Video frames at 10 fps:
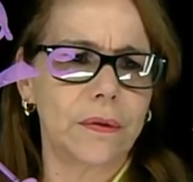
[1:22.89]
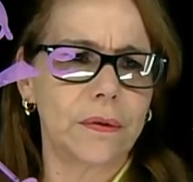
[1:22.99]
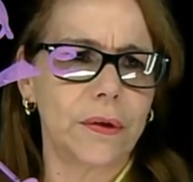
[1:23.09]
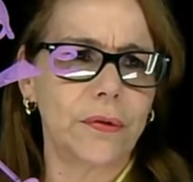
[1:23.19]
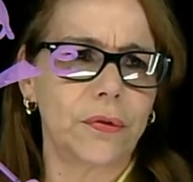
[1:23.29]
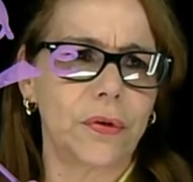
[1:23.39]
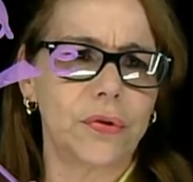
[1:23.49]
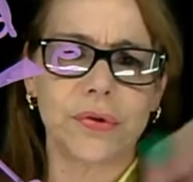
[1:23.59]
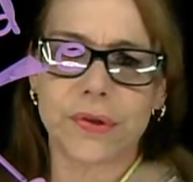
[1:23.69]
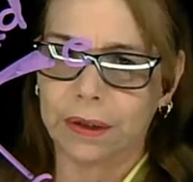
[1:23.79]
let's draw
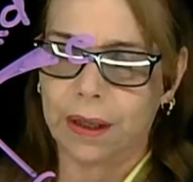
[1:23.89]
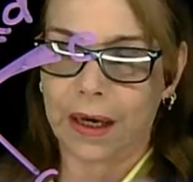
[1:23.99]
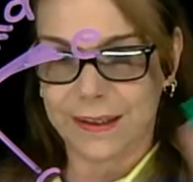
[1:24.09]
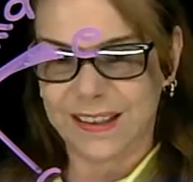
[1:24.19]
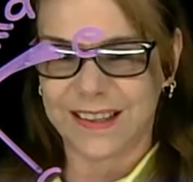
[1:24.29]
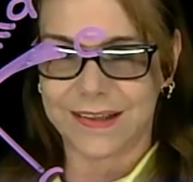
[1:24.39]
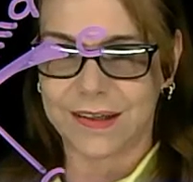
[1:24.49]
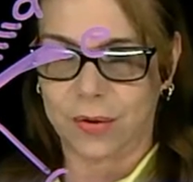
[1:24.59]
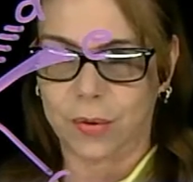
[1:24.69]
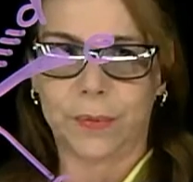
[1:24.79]
just a line that is a
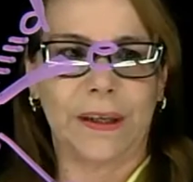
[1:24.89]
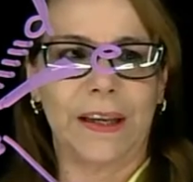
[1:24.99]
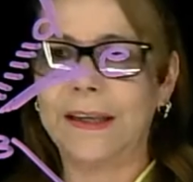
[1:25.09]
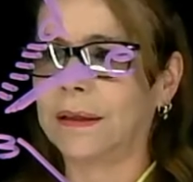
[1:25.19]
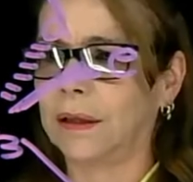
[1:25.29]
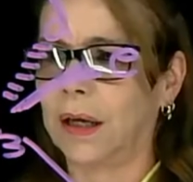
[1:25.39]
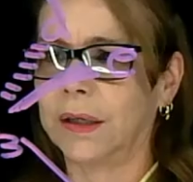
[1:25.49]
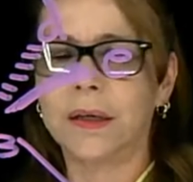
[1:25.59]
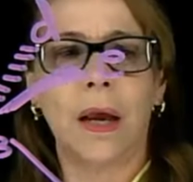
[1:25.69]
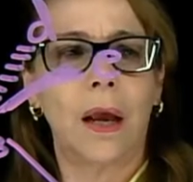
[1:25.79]
little bit
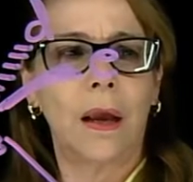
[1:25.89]
inclined.